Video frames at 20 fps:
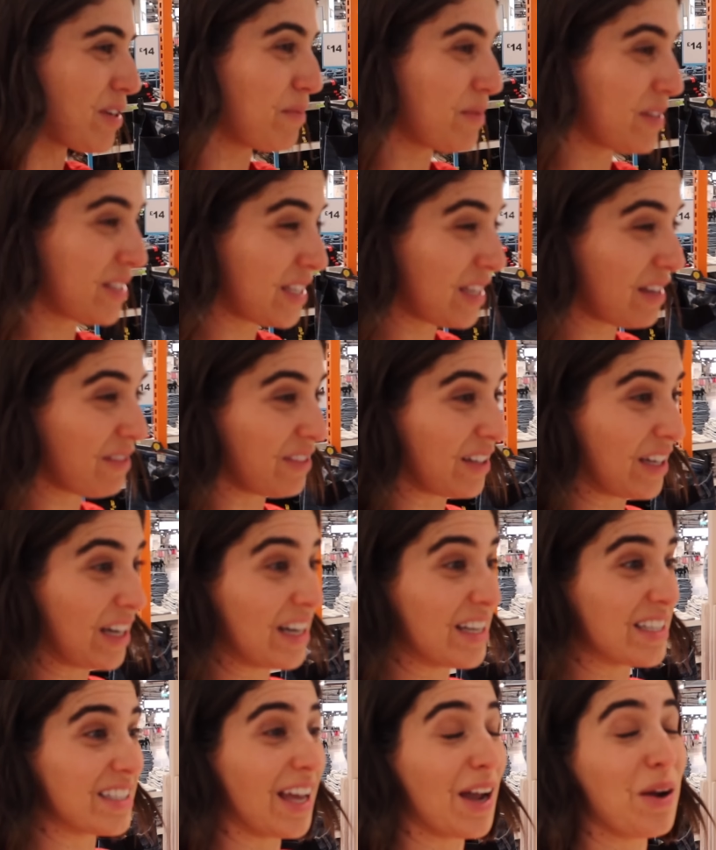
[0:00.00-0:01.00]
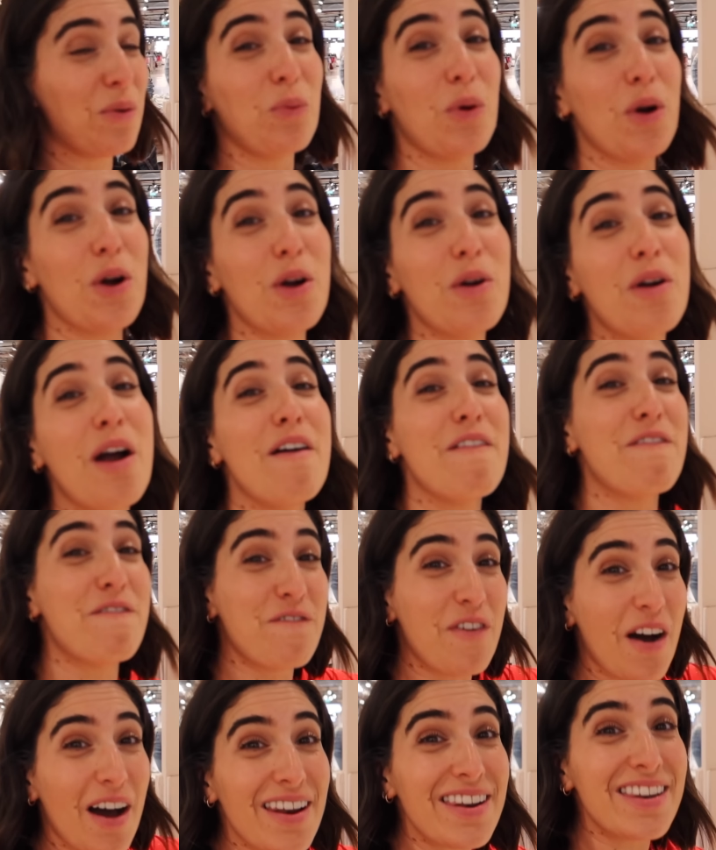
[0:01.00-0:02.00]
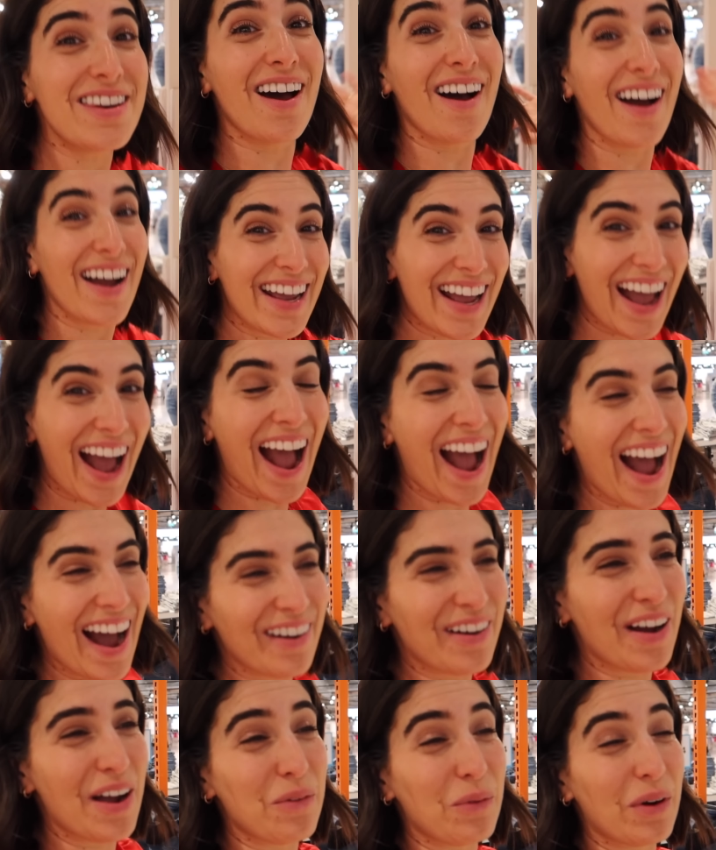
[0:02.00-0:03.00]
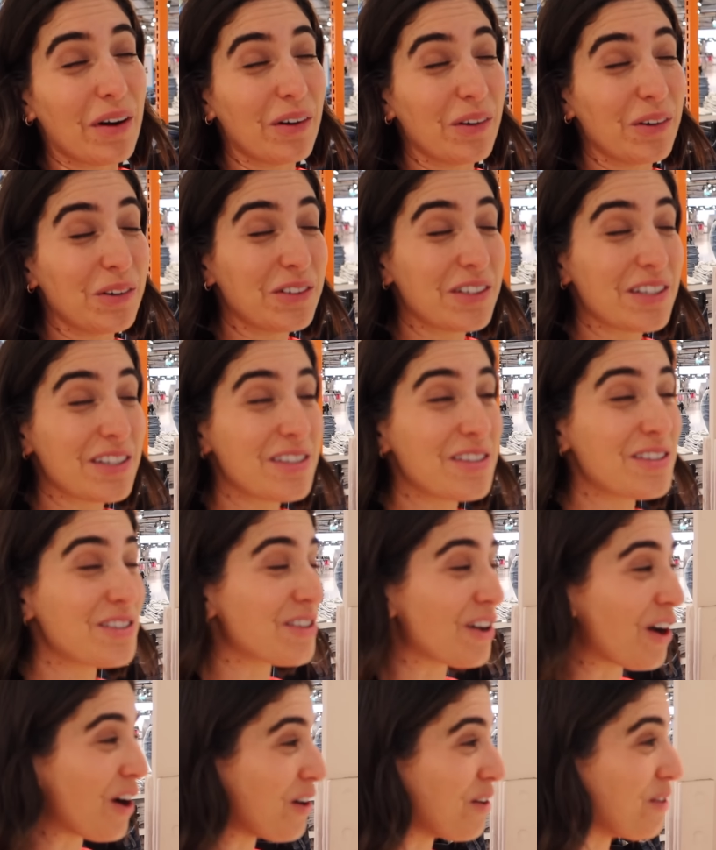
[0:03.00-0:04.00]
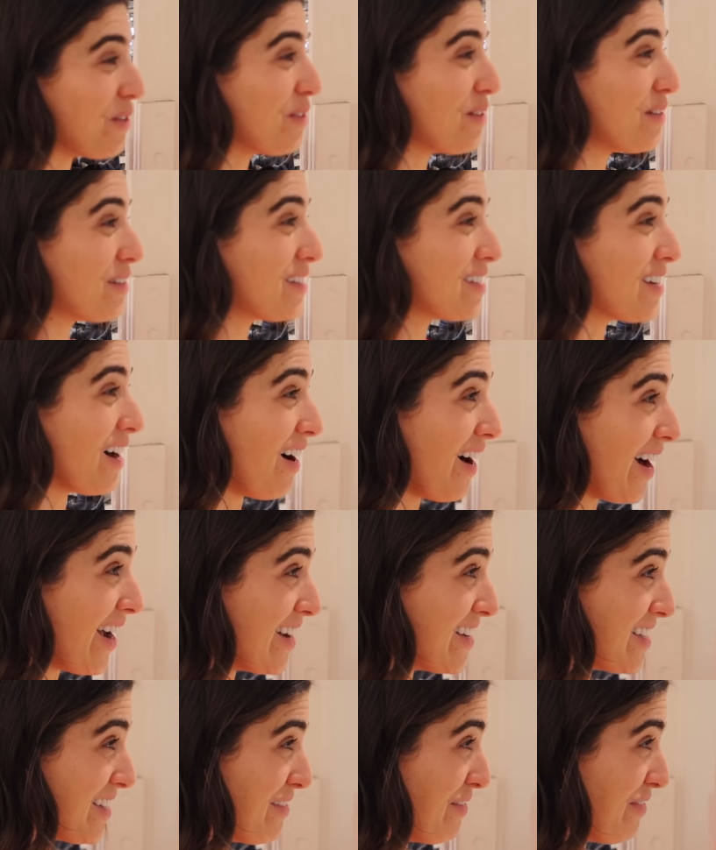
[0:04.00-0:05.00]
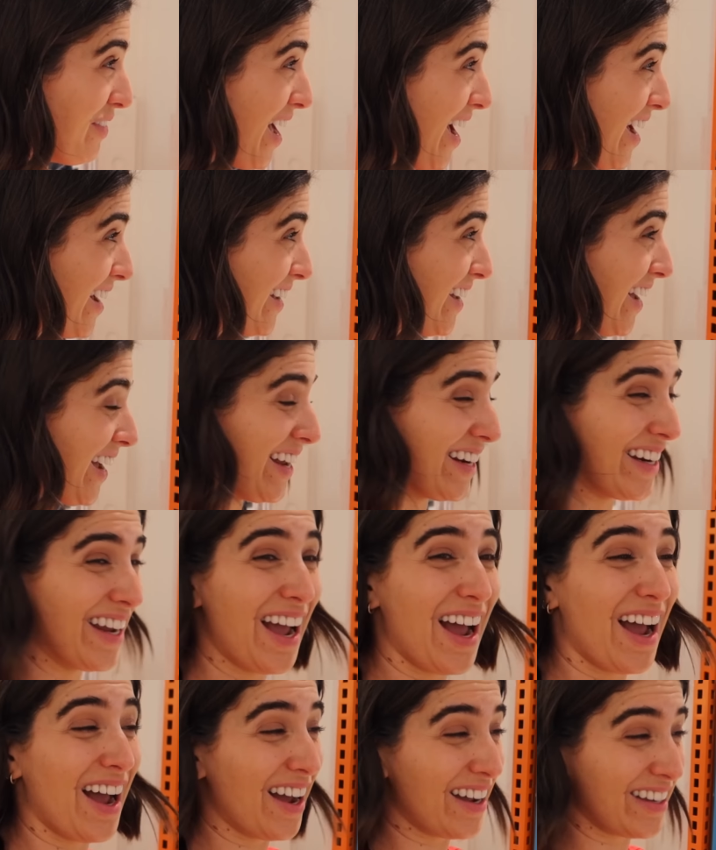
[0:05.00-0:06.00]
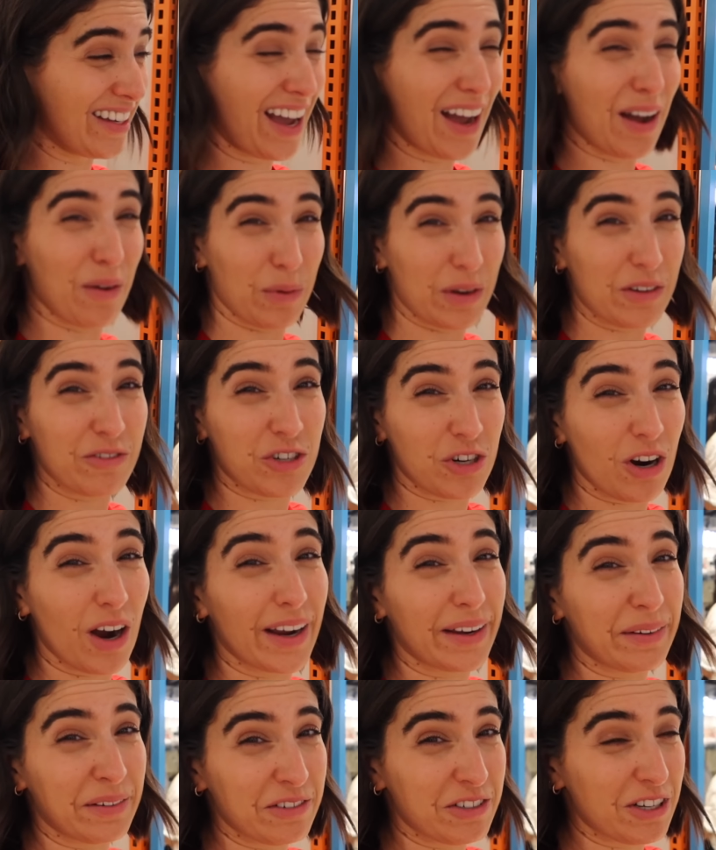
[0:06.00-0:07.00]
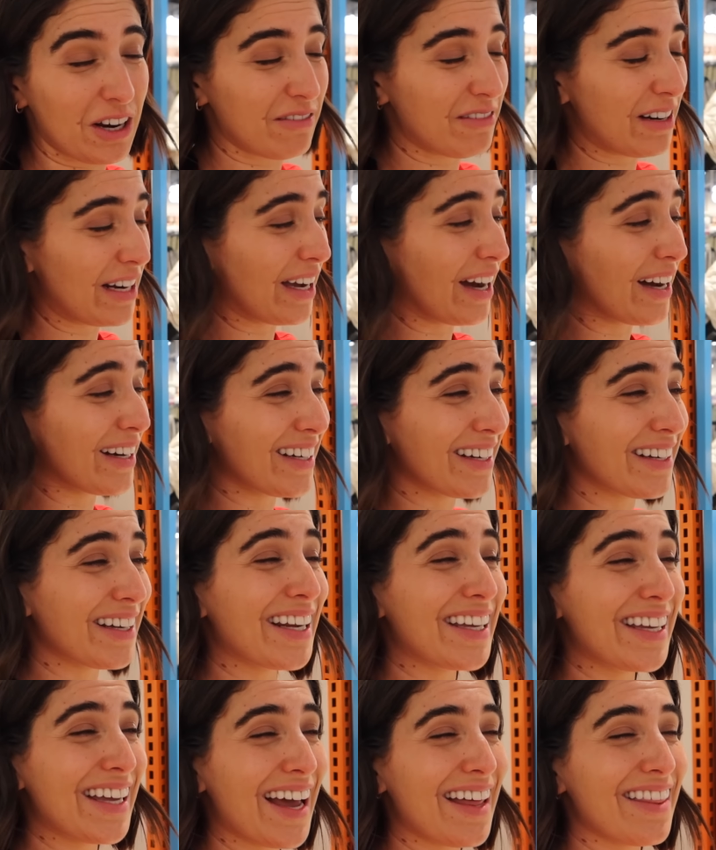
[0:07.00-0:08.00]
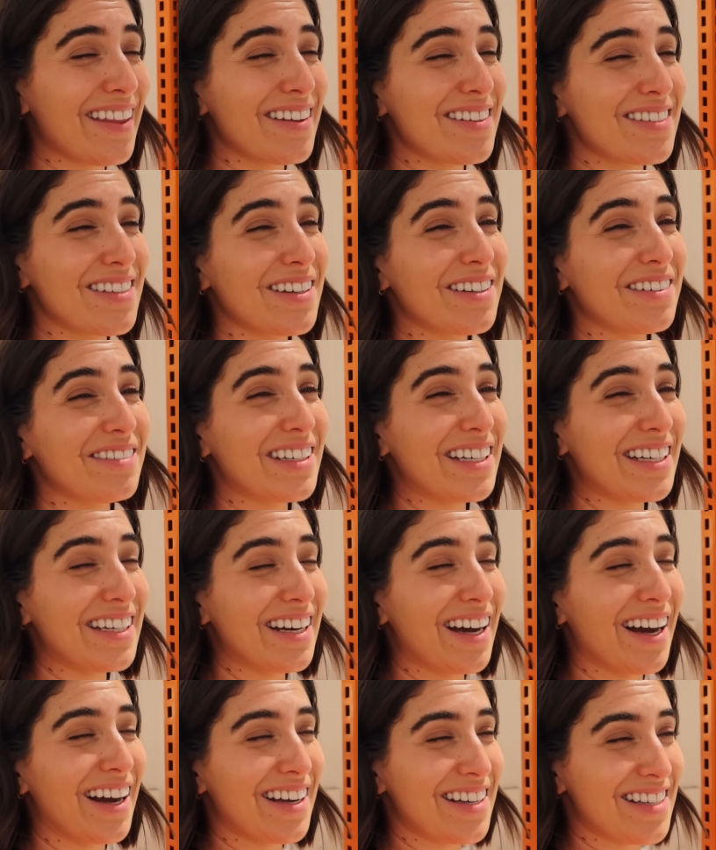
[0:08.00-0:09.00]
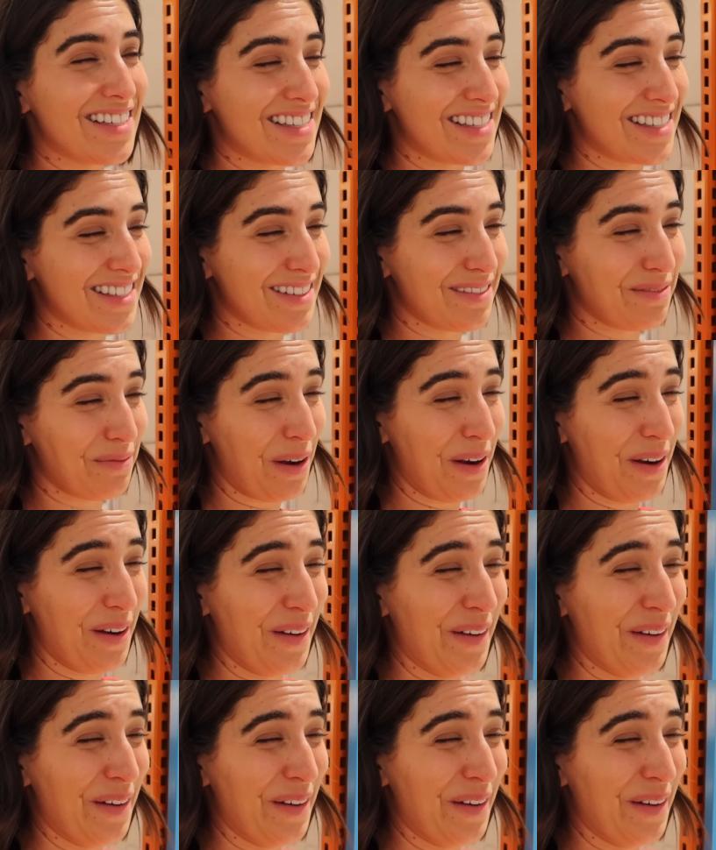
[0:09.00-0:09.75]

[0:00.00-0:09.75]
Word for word: up this evening and it's like, woo, fun night out. And we're all just so tired and flagging. Yeah, we're trying, we're trying really hard yeah, those look really nice.